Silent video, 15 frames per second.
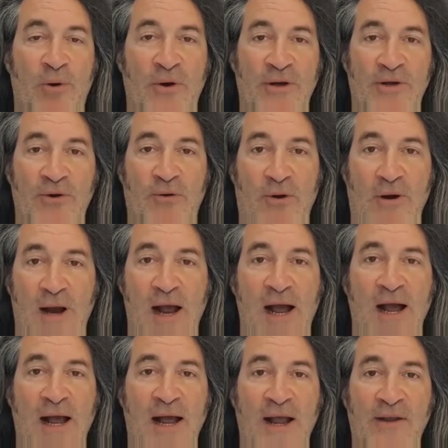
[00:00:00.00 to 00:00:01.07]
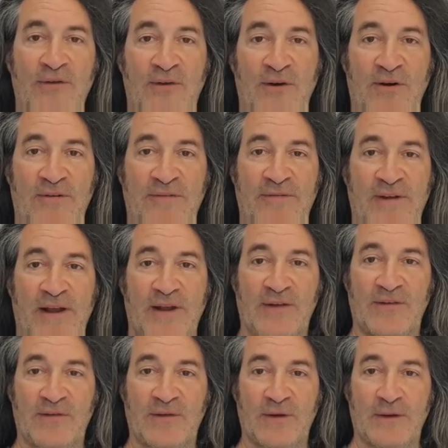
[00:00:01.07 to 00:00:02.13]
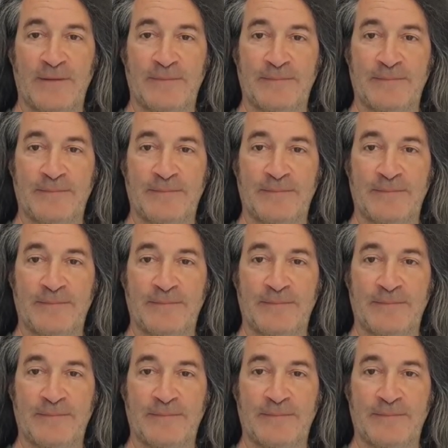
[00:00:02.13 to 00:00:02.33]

to put your eyes and your face